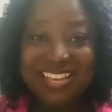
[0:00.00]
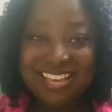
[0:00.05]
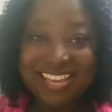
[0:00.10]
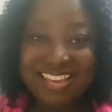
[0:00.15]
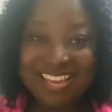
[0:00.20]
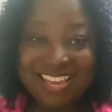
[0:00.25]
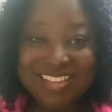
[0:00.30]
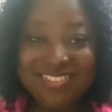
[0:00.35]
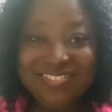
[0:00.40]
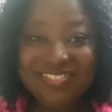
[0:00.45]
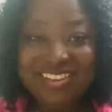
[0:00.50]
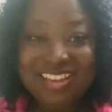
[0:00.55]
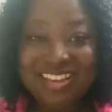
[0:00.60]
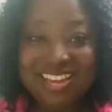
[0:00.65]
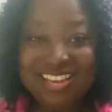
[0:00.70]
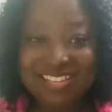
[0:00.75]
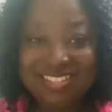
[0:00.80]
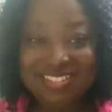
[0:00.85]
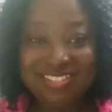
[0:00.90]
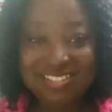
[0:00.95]
hello
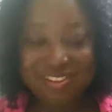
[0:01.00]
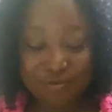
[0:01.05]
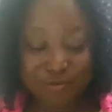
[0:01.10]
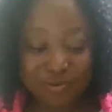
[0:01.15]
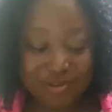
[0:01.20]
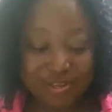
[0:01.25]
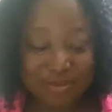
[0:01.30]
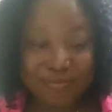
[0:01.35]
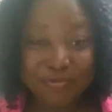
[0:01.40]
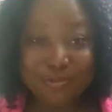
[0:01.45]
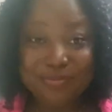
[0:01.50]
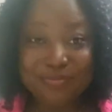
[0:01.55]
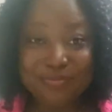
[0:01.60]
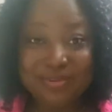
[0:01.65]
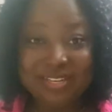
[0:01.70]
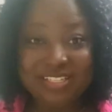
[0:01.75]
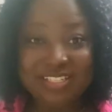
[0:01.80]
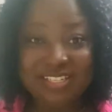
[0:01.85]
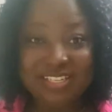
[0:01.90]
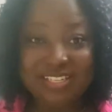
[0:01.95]
guys yeah welcome to my
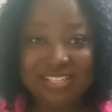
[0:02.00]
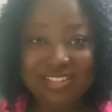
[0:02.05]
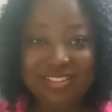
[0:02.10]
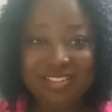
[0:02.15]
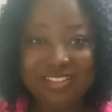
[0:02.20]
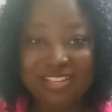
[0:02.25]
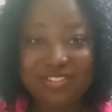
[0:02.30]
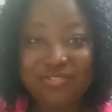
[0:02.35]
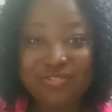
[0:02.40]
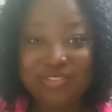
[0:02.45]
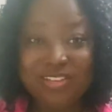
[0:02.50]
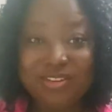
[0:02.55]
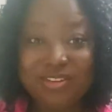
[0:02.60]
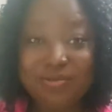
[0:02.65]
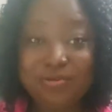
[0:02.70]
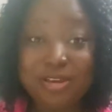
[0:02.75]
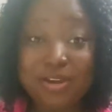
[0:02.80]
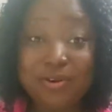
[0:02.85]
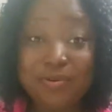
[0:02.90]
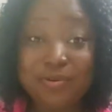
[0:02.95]
channel and today
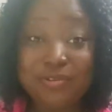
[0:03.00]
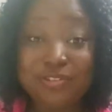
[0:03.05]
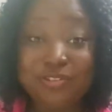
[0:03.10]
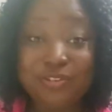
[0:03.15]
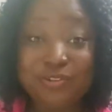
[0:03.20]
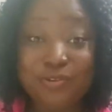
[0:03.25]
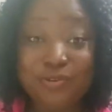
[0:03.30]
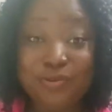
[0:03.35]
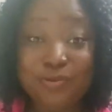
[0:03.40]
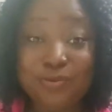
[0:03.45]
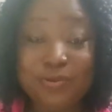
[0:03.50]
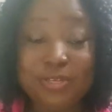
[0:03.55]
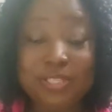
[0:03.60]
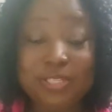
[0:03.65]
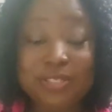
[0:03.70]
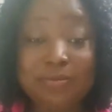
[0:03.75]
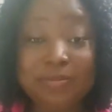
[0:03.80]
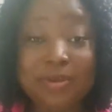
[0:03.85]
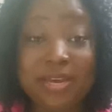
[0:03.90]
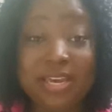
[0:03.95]
we are continuing
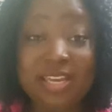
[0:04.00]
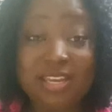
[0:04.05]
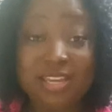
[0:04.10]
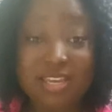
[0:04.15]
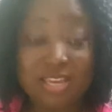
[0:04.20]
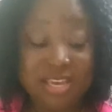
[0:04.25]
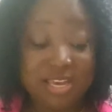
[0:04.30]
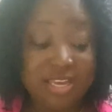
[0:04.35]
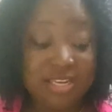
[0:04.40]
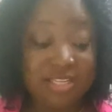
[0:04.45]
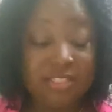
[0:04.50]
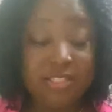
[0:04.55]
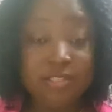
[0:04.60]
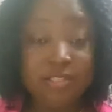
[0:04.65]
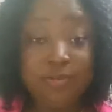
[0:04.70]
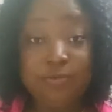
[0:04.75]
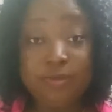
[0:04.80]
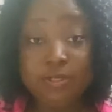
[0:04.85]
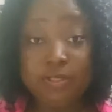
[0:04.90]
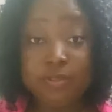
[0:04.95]
with my
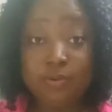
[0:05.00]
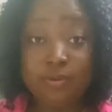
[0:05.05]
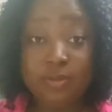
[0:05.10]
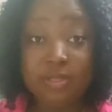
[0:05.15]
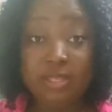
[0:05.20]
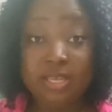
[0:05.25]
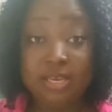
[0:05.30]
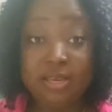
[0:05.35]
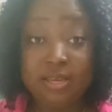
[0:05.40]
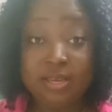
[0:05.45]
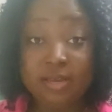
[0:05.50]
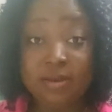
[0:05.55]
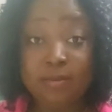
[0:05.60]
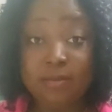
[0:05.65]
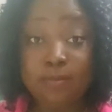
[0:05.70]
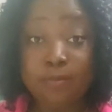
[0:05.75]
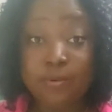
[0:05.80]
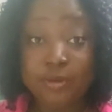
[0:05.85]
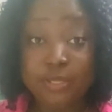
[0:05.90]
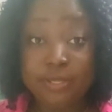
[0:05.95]
series on the
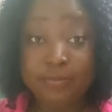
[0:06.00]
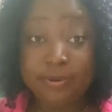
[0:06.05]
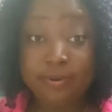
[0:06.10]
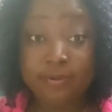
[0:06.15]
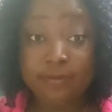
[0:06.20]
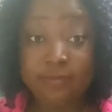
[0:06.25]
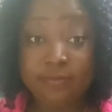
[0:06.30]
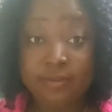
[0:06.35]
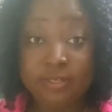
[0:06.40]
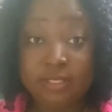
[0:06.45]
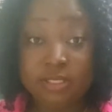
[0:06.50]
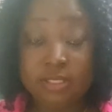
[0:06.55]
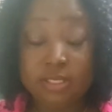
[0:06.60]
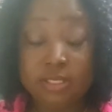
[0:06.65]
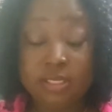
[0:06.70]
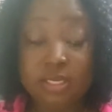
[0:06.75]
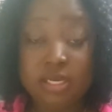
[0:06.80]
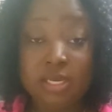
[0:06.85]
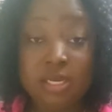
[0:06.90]
bony pelvis